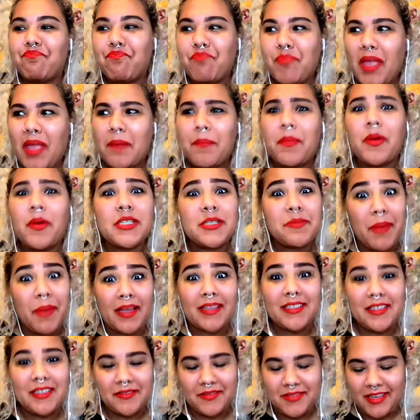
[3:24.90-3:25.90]

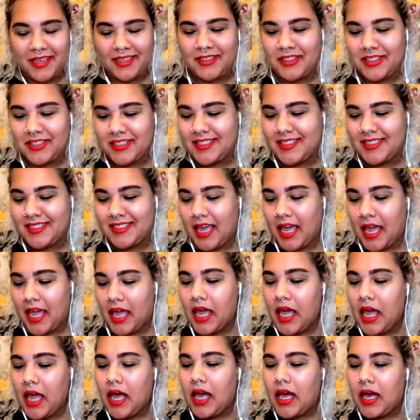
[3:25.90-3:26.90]
perspectives, I should say,
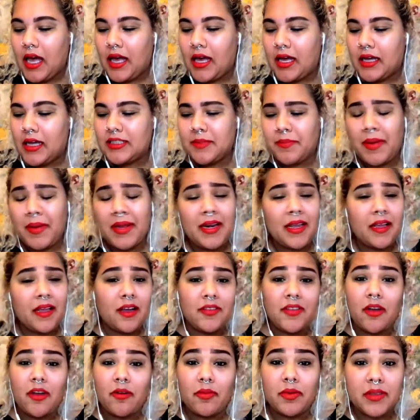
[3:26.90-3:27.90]
depending on
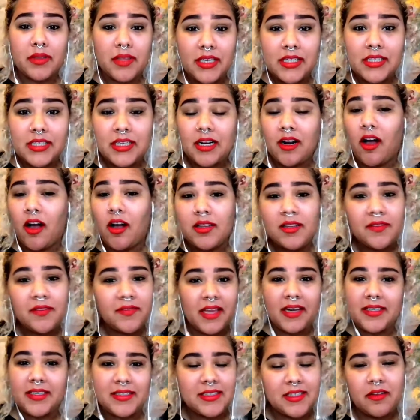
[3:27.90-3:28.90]
their religion. All of that
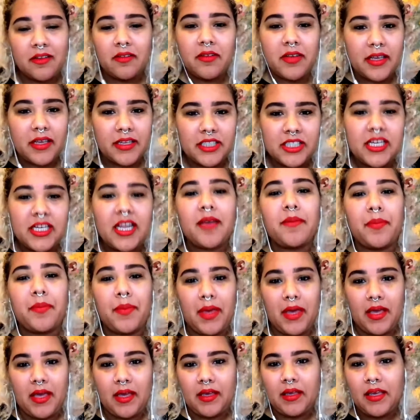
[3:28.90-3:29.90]
is still
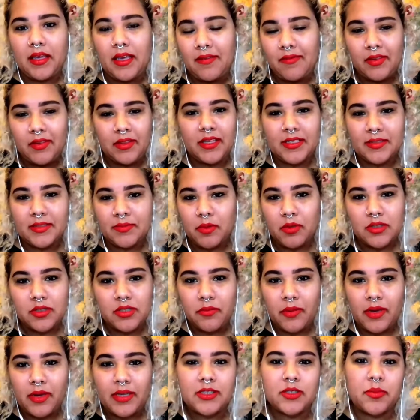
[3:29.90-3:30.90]
shaping even these
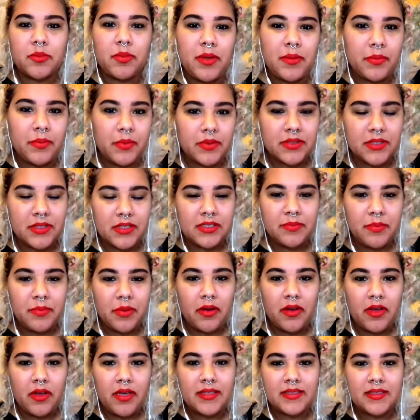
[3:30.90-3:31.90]
multiracial people's
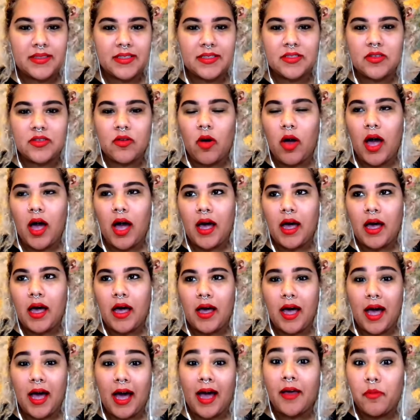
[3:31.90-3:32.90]
experiences. So
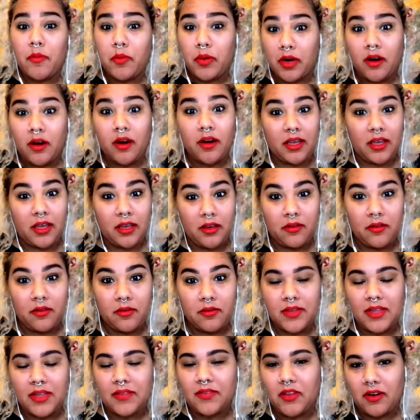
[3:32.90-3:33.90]
I would argue
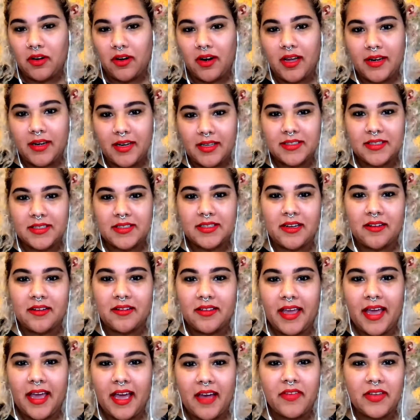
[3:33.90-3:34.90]
that they're not
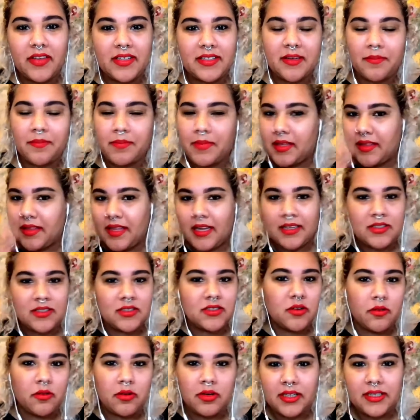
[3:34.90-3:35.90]
necessarily having something that is
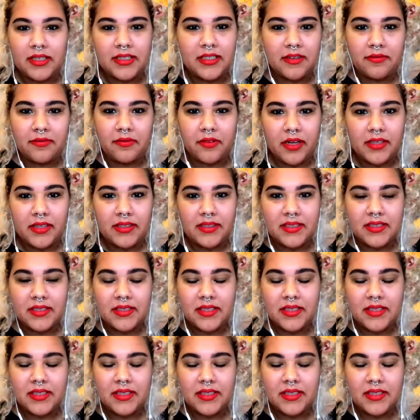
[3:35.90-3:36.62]
totally different,